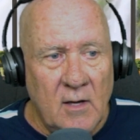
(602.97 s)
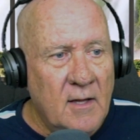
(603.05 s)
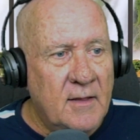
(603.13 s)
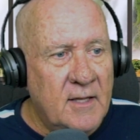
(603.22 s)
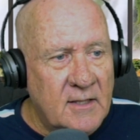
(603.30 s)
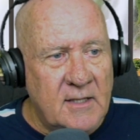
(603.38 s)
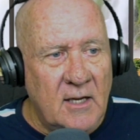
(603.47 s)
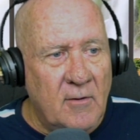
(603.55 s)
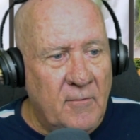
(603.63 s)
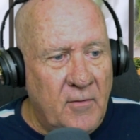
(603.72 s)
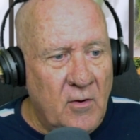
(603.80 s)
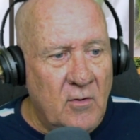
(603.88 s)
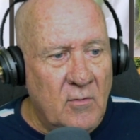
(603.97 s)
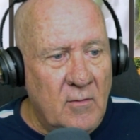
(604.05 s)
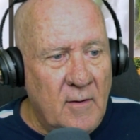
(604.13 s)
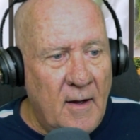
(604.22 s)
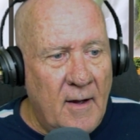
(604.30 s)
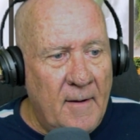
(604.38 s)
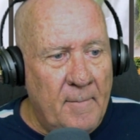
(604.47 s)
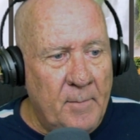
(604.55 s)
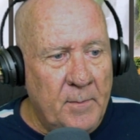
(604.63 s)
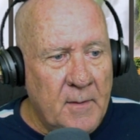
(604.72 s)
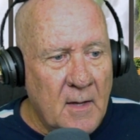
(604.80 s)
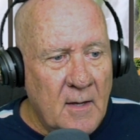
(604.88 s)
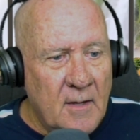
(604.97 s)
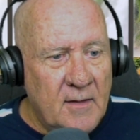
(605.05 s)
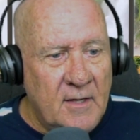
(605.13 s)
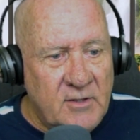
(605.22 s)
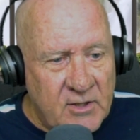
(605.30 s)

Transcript: this interview, that